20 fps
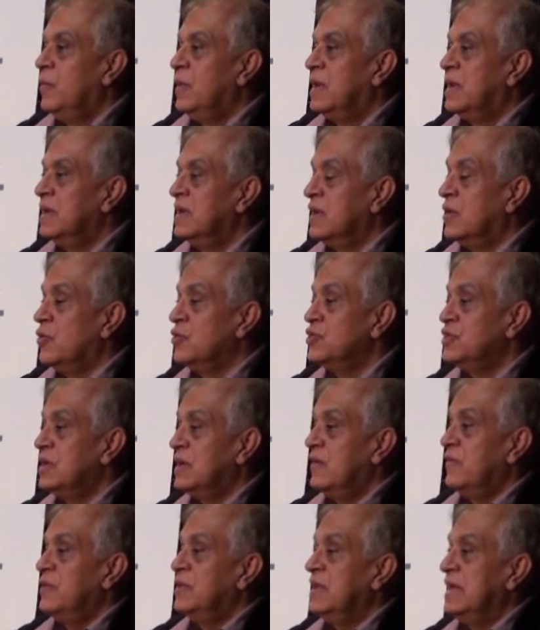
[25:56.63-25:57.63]
We can negotiate
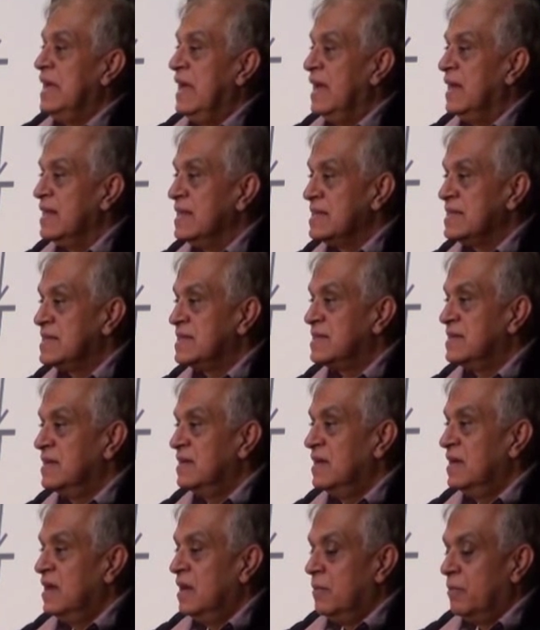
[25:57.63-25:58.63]
everything else,
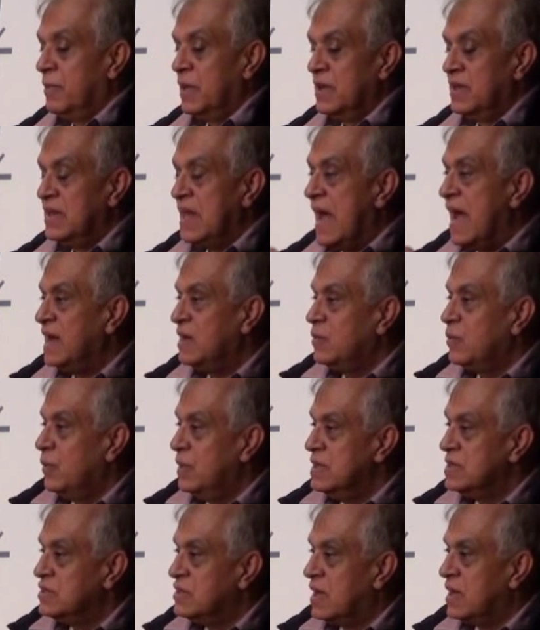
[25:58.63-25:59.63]
but
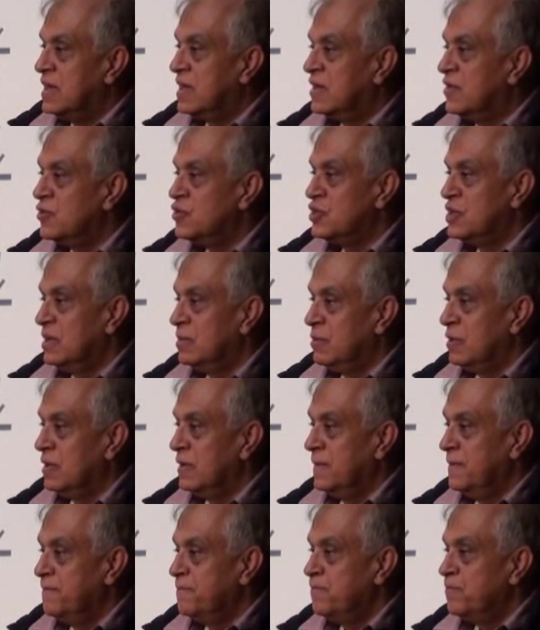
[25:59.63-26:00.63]
that is
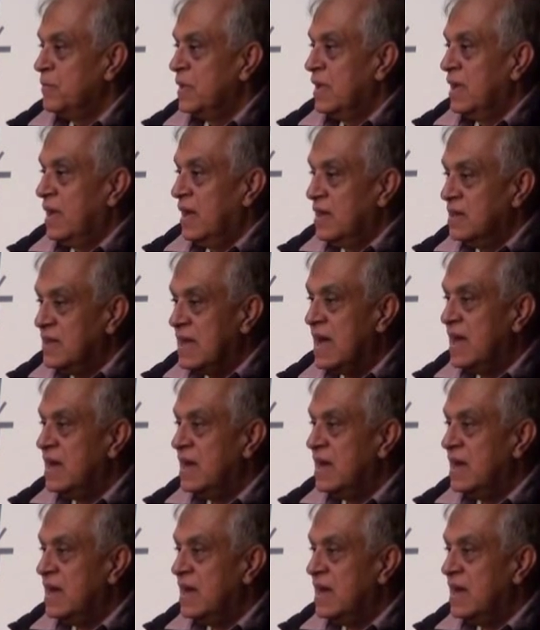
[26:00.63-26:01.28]
non-negotiable, and